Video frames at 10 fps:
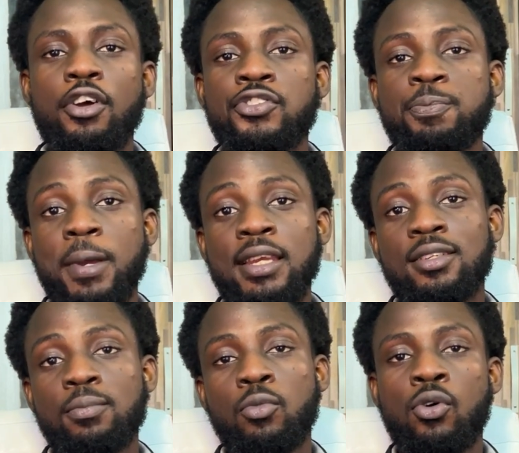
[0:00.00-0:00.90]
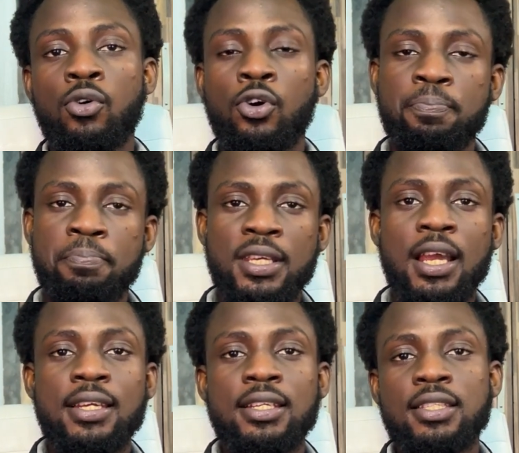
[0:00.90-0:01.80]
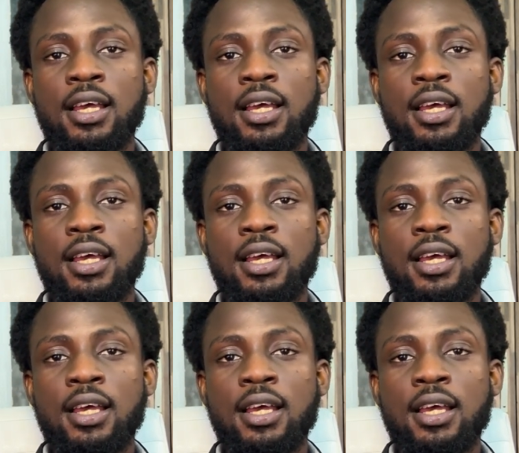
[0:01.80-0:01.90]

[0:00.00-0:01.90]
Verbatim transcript: of spending more on bigger data